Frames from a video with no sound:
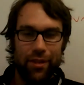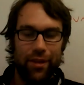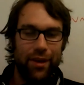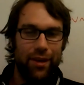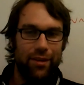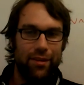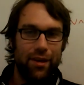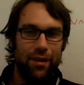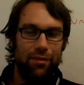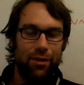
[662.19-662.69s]
the
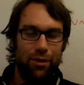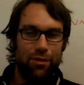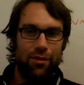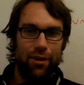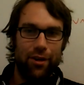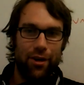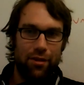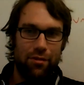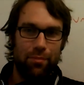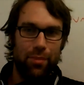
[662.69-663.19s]
TV
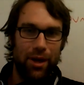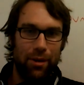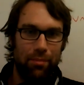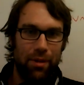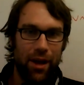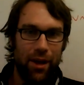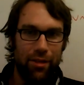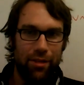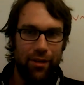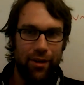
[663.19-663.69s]
series Big
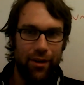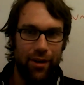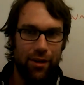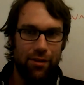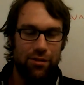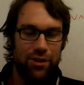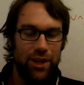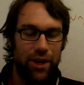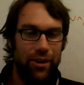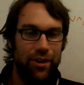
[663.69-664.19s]
Bang
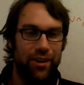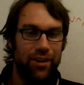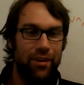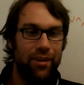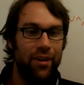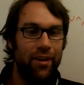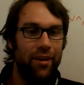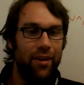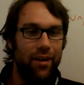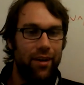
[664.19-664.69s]
Theory*'s Sheldon,
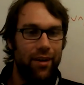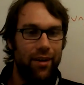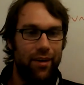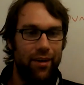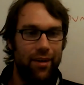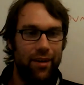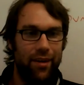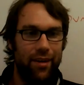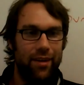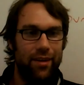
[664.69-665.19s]

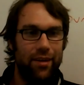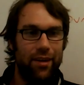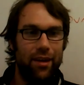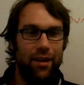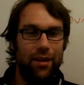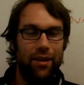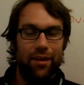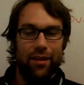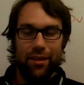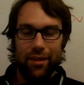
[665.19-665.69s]
and
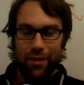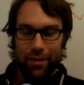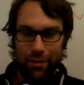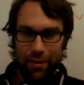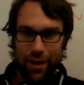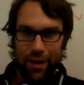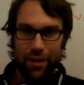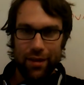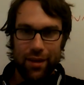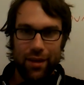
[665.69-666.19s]
you know,
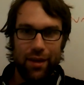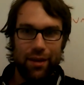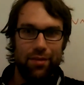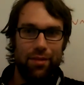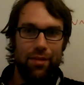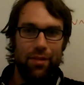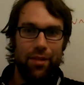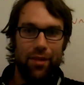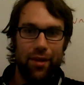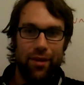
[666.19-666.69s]
he, he,
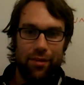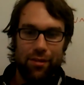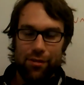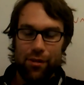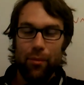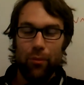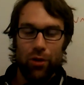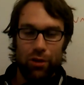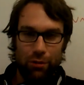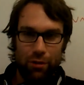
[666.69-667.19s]
that
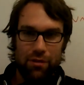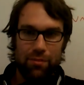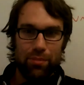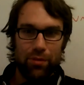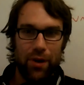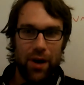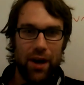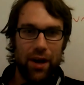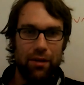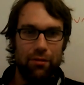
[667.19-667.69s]
someone was
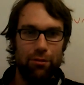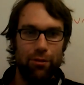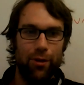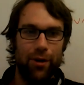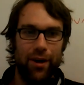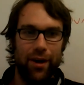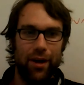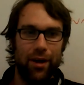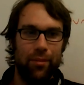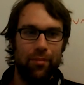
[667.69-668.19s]
praying
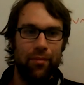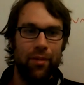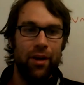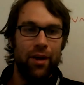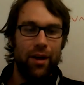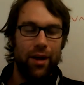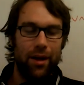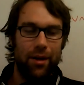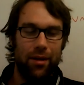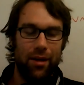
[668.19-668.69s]
for him
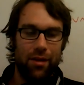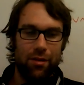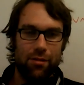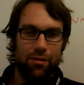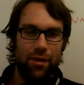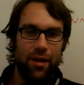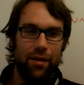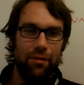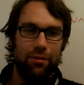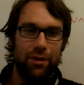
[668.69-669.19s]
and his
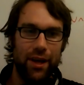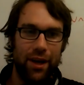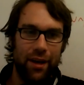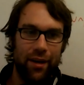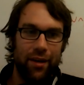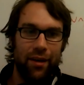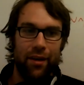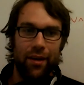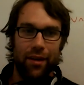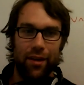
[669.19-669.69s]
safety,
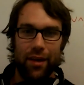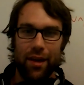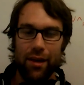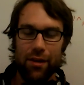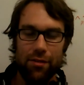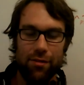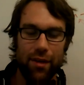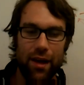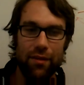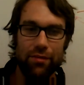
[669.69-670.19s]

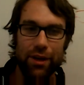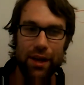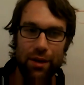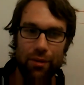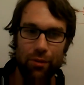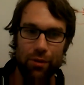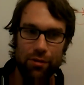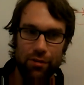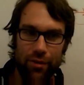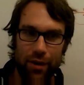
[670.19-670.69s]
his safety
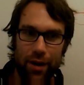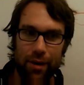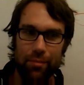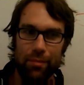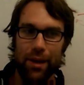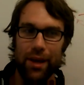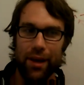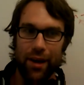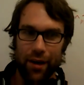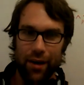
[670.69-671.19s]
was not
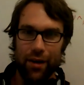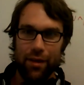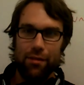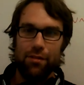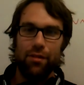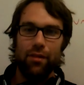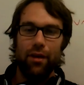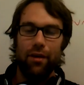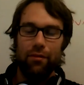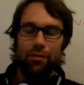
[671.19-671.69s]
because
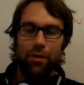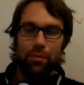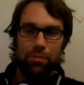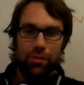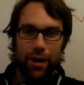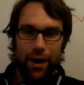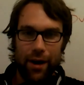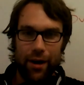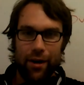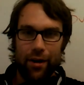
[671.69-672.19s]
of the
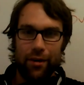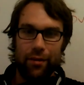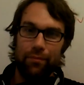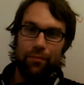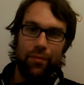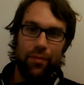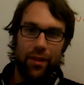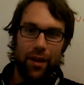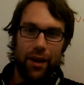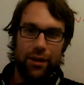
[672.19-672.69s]
prayer.
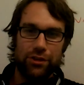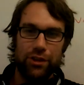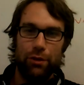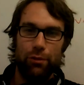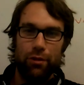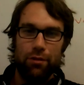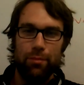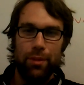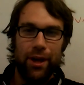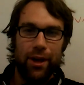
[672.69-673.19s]
Actually, it
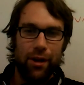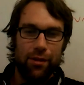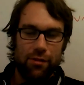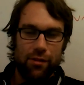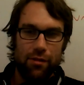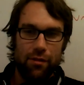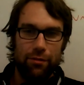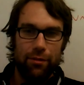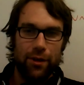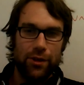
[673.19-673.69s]
was because
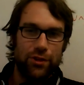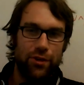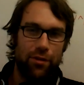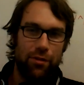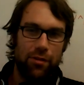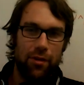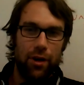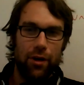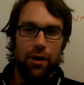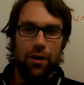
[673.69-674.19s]
it's a fictional
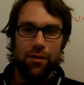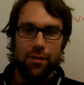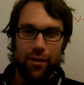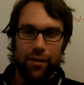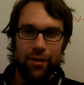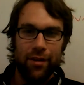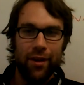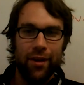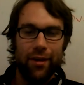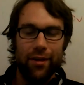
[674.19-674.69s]
series,
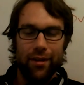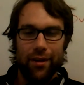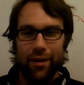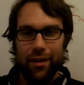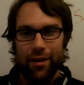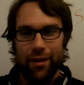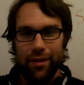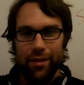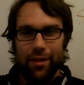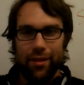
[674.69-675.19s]
and
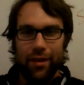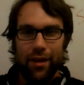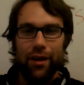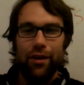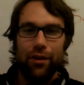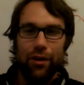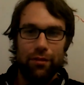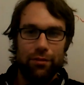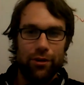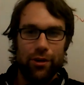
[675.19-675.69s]
uh, it
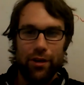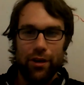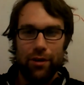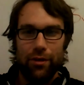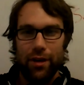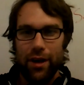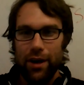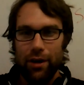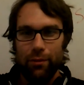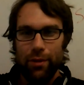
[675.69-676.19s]
could have turned
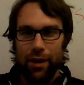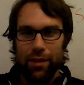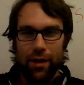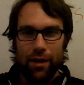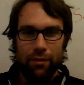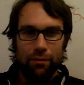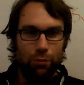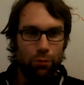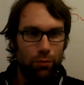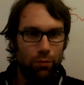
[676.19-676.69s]
out any way they
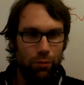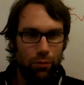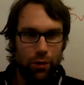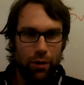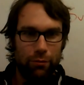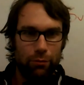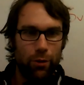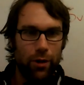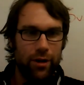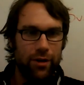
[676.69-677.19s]
would
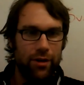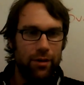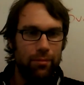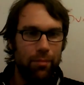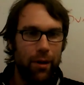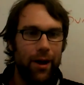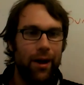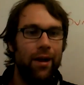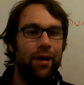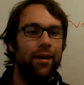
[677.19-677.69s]
have wanted.
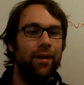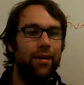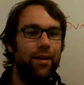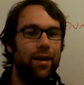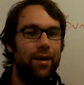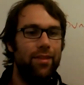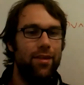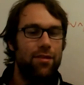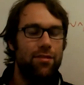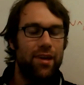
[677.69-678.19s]
But
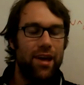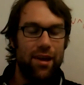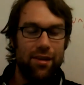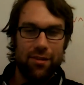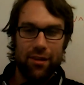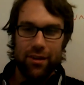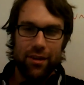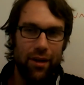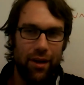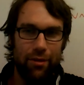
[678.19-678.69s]
in this case,
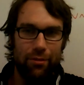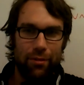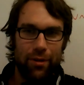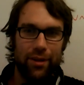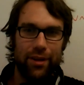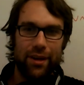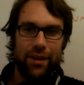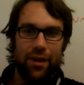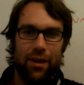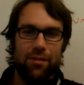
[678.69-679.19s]
it, it
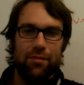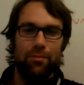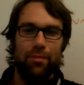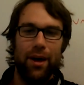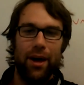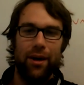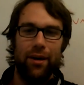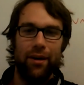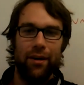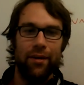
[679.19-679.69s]
really doesn't
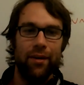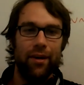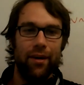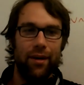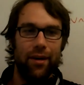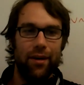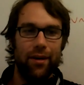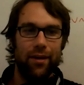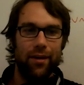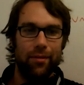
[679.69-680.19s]
matter
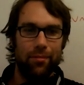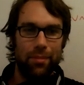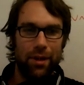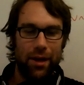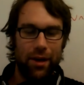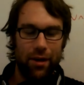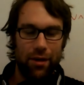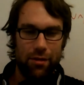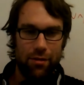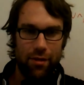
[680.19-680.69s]
uh,
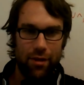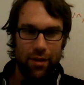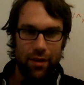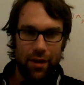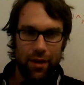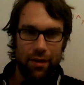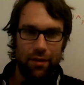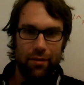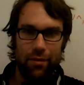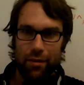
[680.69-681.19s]
because
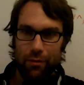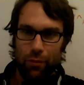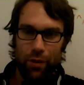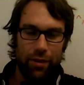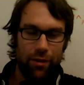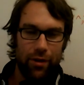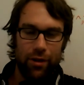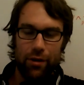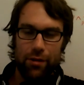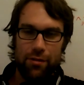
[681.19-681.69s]
he,
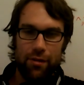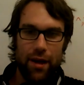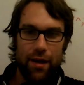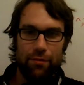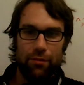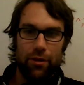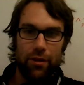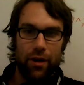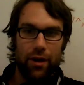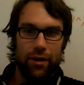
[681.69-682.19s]
whether you're safe
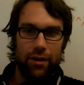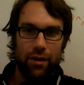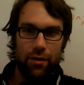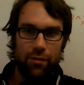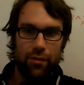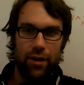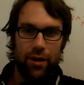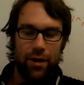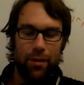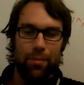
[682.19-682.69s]
or not does
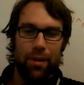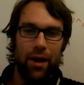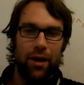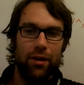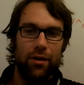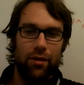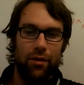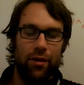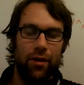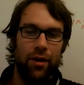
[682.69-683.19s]
not
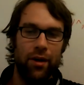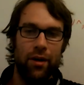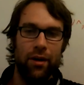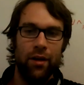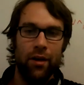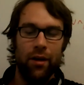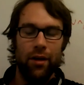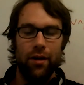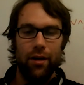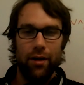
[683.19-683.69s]
depend on
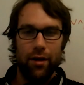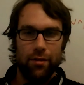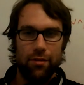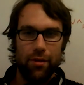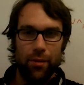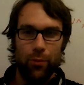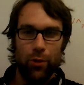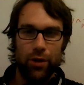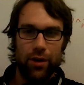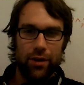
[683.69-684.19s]
uh,
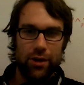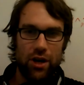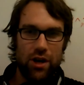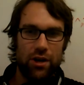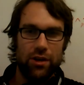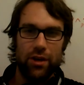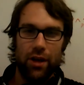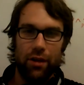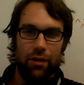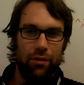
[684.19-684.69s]
someone
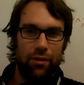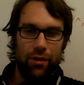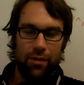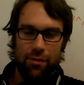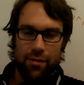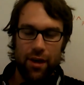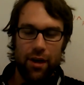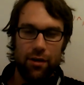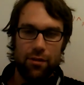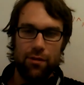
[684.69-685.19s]
chatting or
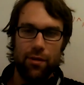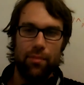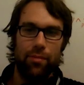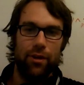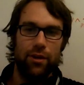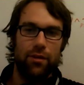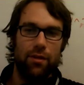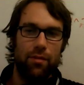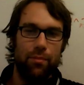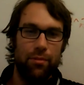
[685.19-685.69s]
saying
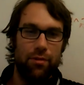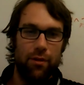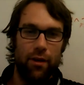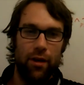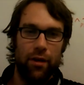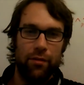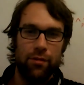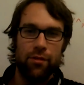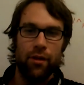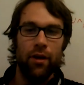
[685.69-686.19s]
something to
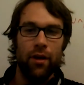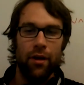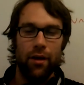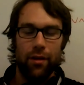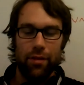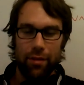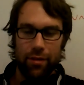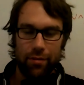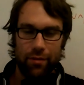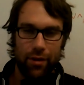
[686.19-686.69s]
themselves,
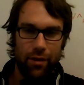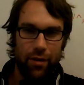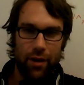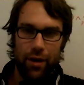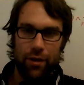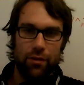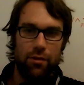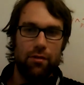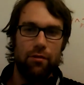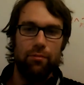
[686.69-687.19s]
you know,
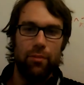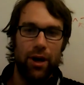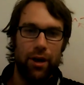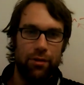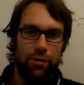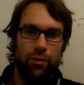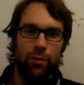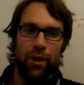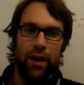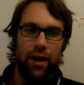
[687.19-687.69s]
hundreds of
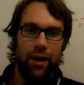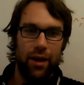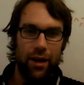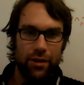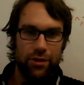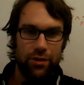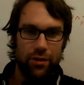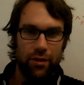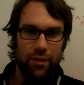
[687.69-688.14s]
miles away. It,